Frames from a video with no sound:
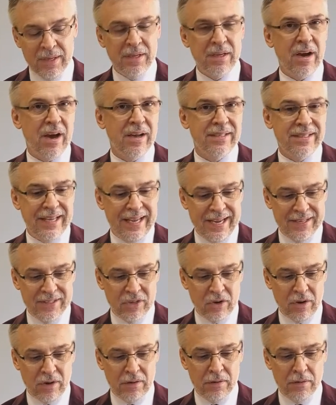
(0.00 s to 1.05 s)
God takes
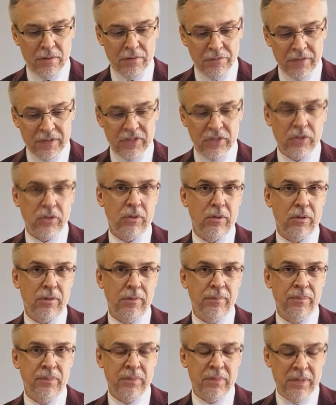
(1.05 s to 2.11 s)
our
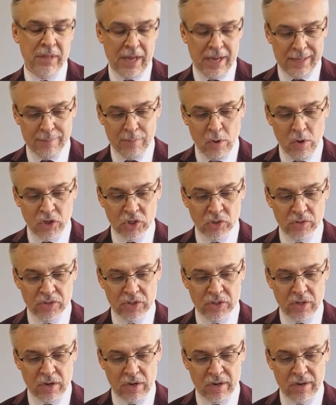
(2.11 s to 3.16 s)
physical and emotional
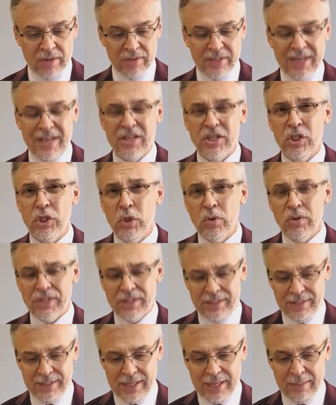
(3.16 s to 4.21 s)
scars and
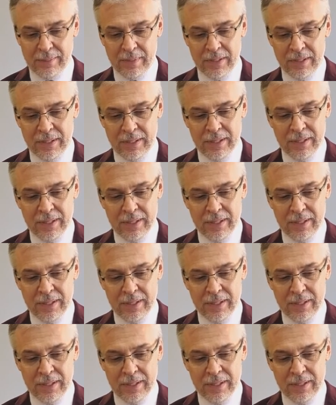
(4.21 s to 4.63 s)
uses them